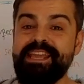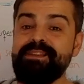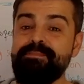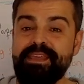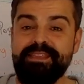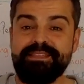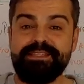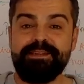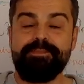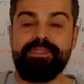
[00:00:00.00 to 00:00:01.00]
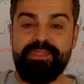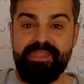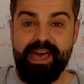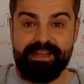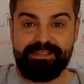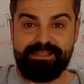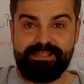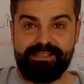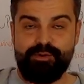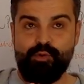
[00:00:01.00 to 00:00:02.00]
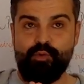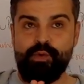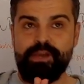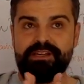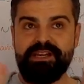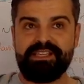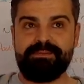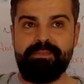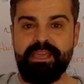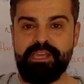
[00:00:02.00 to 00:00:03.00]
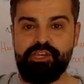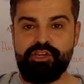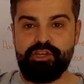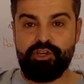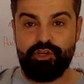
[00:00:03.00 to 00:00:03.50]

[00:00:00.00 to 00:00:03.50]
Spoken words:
It means that we are just making